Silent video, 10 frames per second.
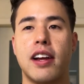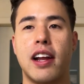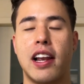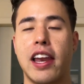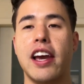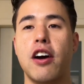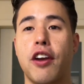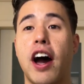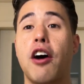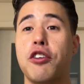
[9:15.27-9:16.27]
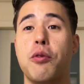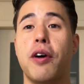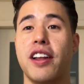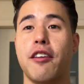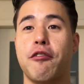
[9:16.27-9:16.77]
clear on how you
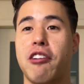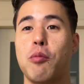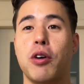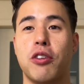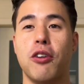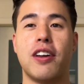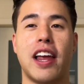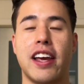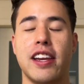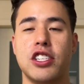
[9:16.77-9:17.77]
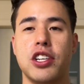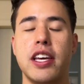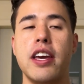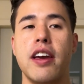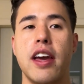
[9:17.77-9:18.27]
want the framework to look like
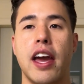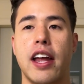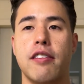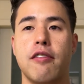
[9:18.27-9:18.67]
initially. And